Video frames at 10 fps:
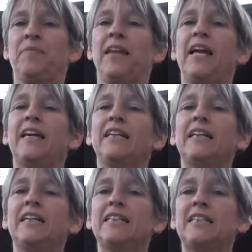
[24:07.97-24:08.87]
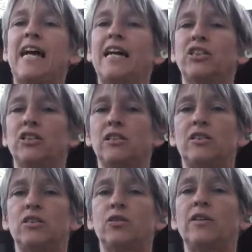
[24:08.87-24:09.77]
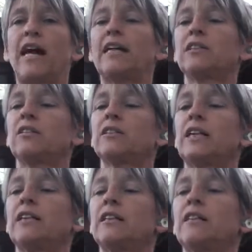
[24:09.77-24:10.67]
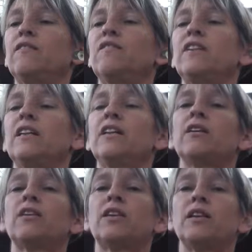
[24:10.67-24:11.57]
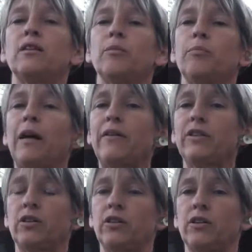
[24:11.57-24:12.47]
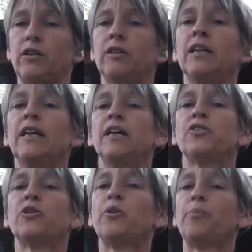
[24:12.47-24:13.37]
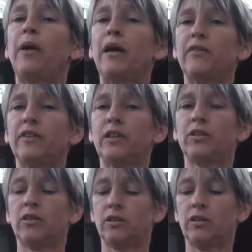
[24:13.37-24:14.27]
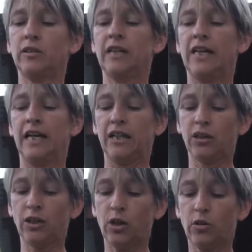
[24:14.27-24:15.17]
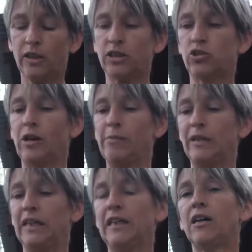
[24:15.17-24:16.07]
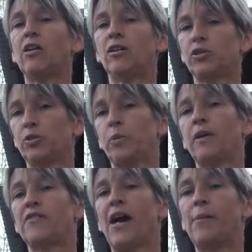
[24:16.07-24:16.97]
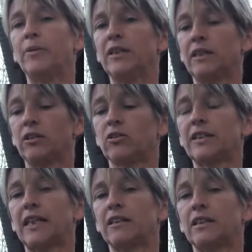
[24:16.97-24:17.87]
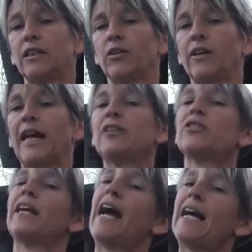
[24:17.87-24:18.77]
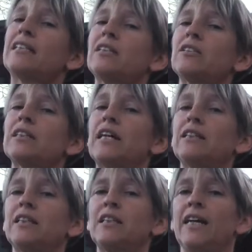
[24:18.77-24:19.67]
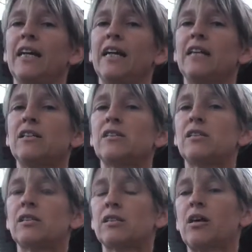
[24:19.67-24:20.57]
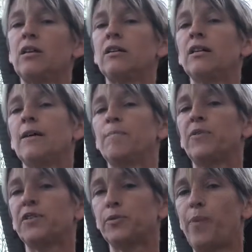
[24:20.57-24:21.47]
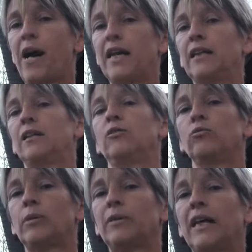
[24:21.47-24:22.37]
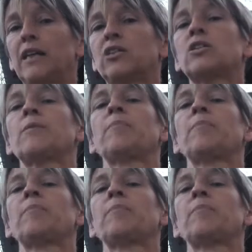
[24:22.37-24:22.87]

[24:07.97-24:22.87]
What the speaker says: and it attaches to the axial skeleton via the pelvic girdle. So the pelvic girdle and the lower extremity are also part of the appendicular skeleton. Okay, so the axial skeleton is the skull, the spine, and the rib cage.